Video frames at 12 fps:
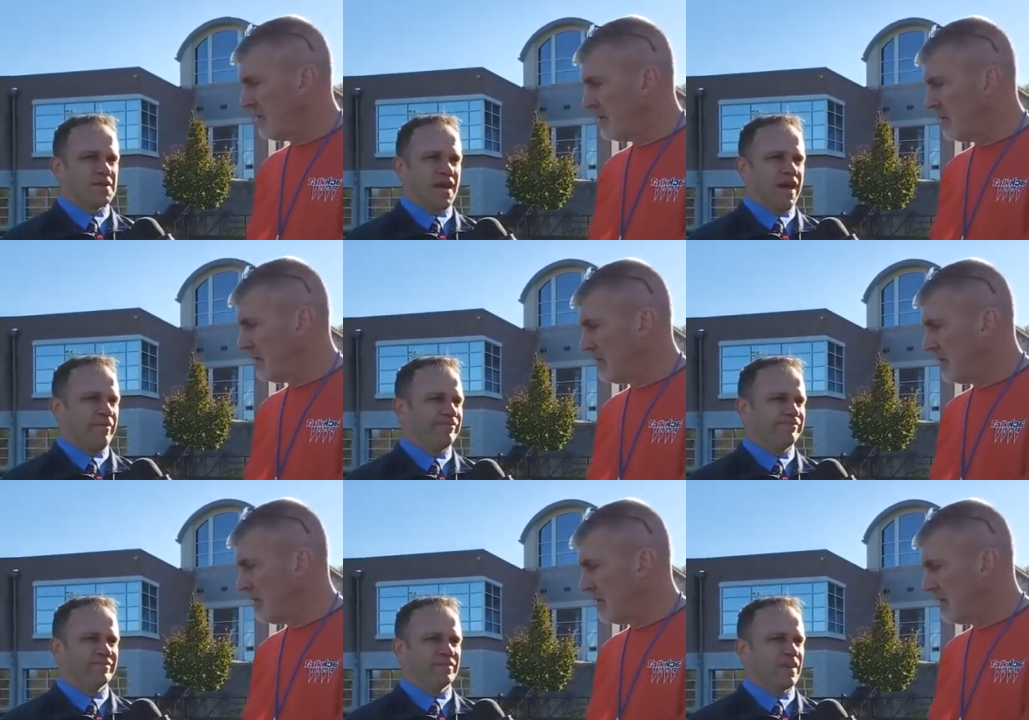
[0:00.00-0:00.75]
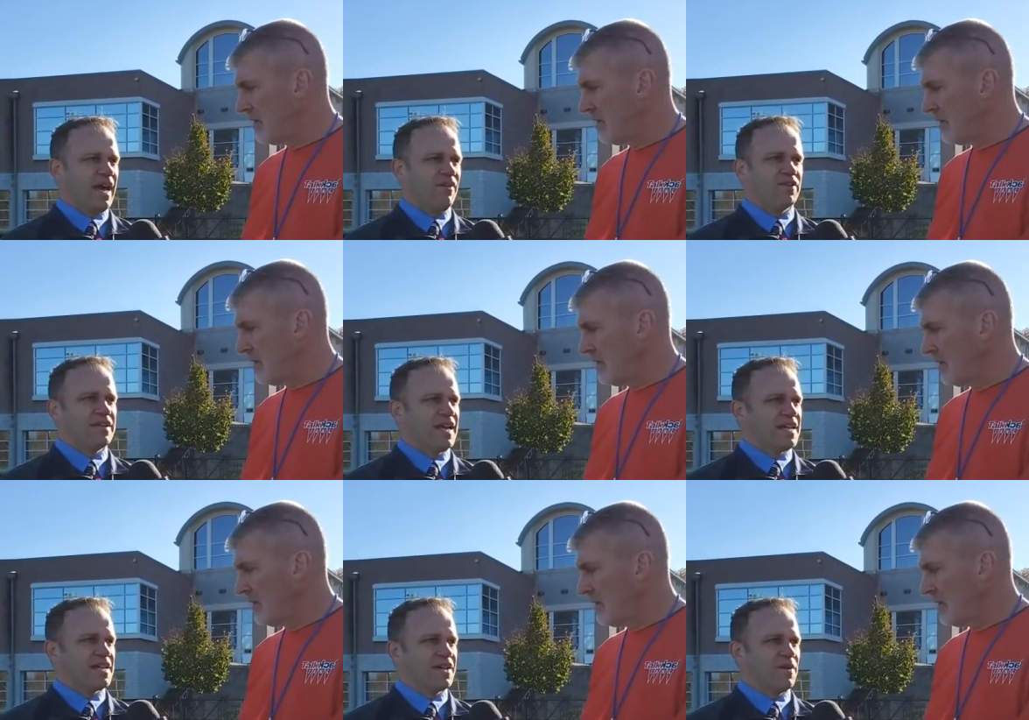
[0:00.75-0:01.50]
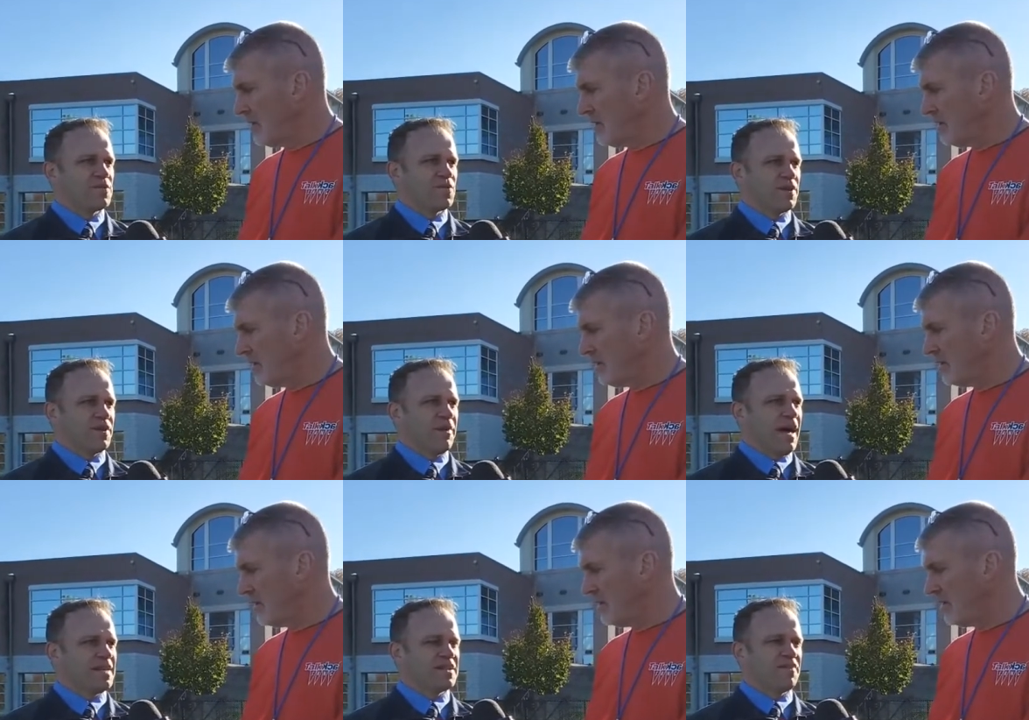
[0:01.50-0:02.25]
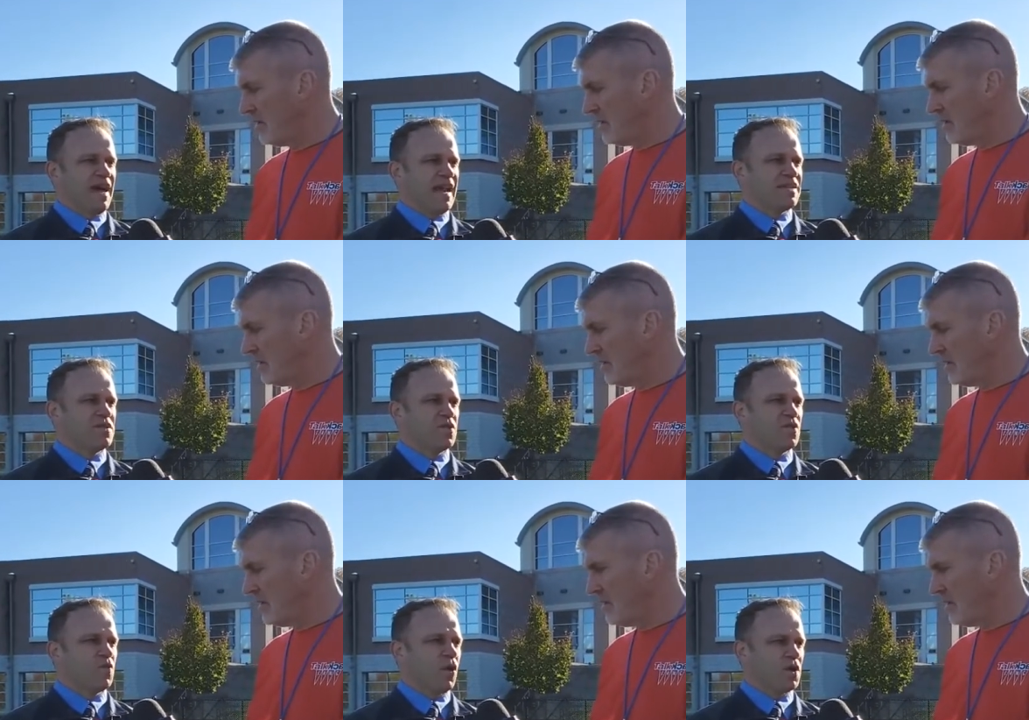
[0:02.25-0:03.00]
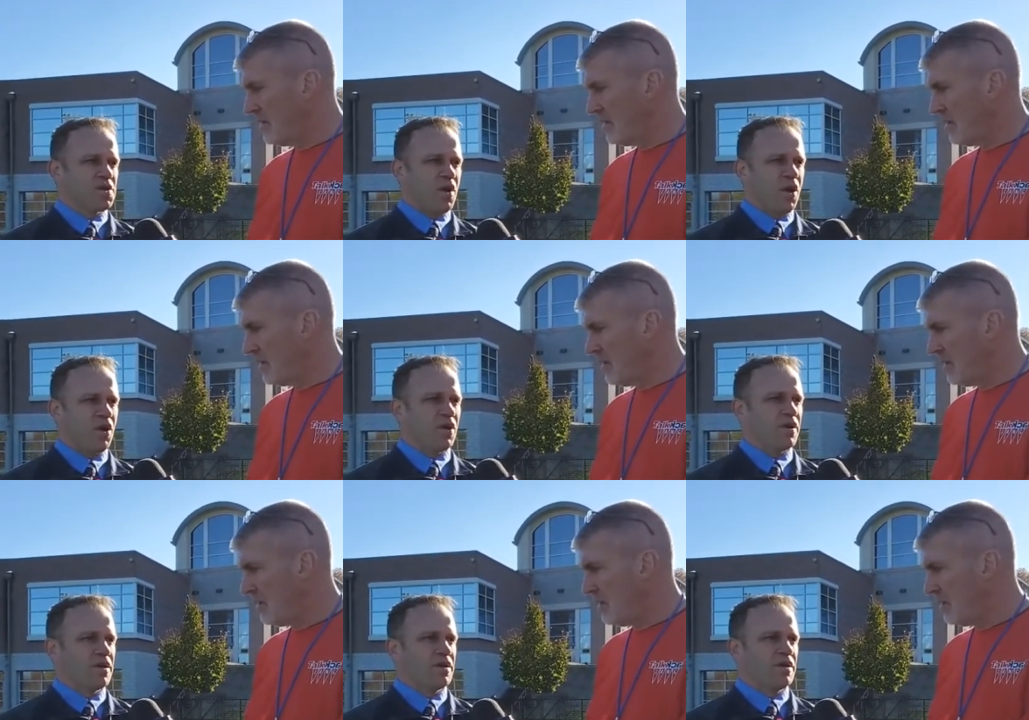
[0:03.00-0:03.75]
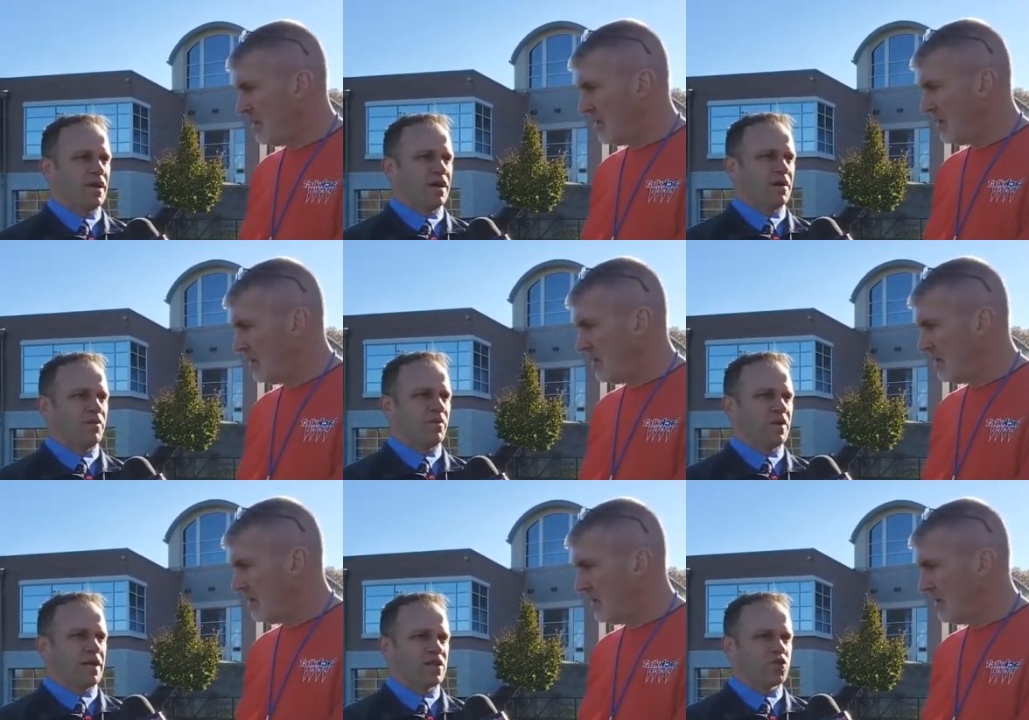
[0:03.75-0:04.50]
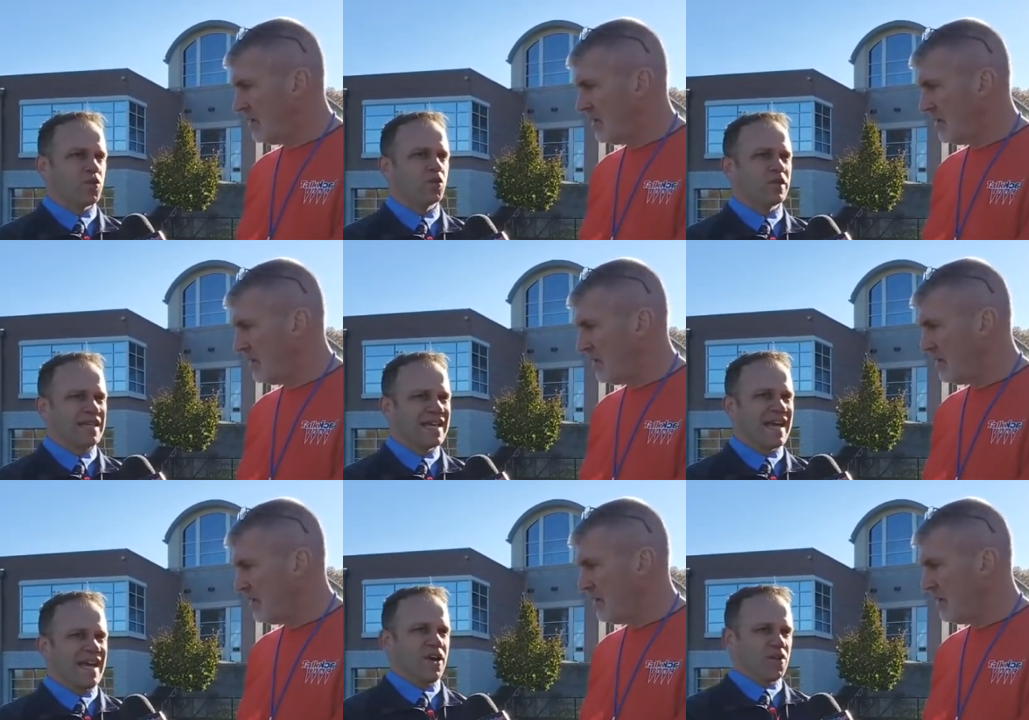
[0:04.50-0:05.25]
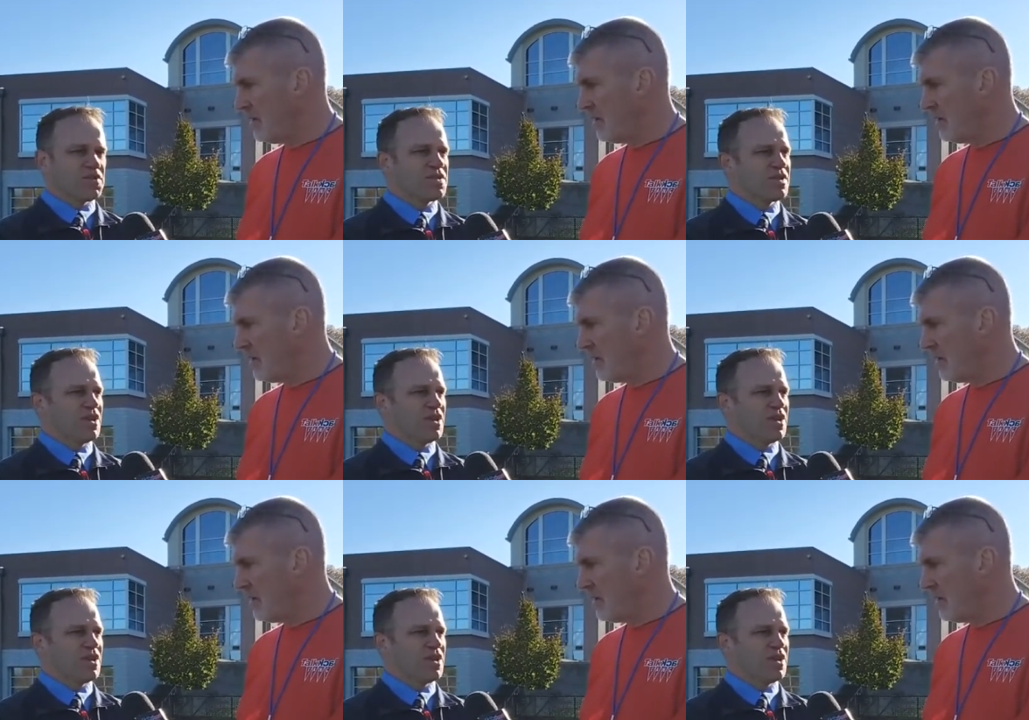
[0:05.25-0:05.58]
Speaker 1: that every day he comes with a positive attitude, works hard, um, and he truly cares.